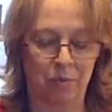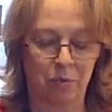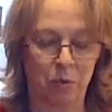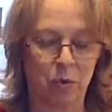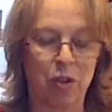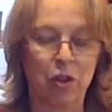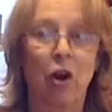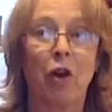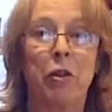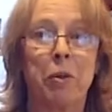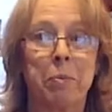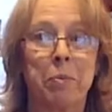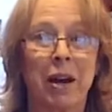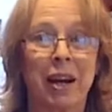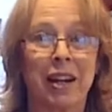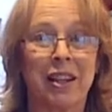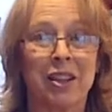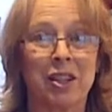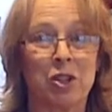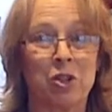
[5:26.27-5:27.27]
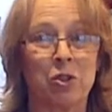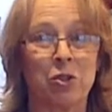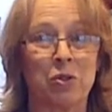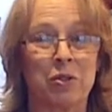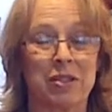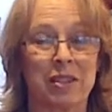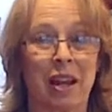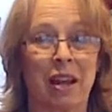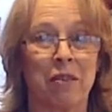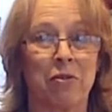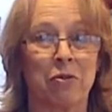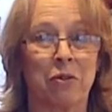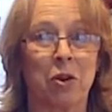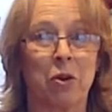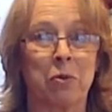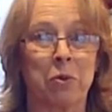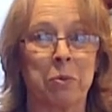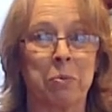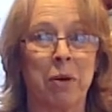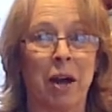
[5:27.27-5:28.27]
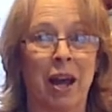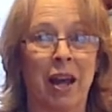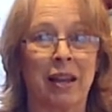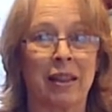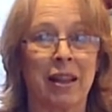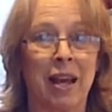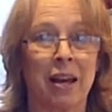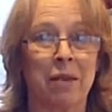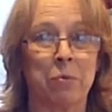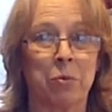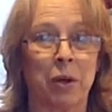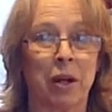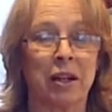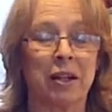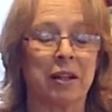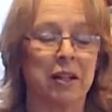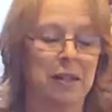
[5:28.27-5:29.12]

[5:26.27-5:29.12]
with all the money that you'll save over buying that bread.